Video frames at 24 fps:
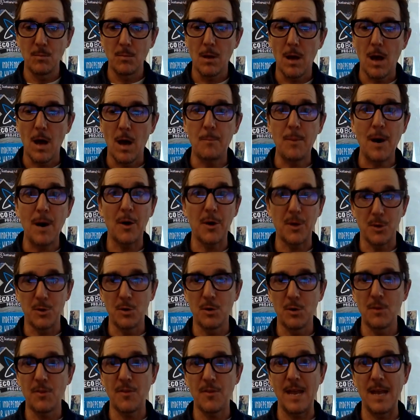
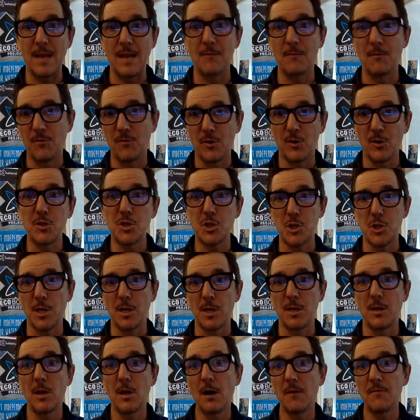polyurethane
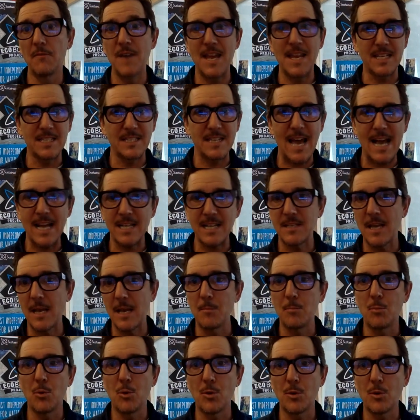version of that exact
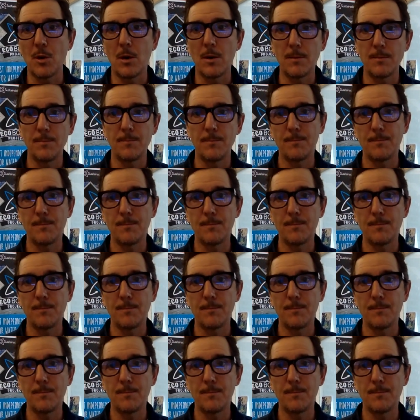same board are.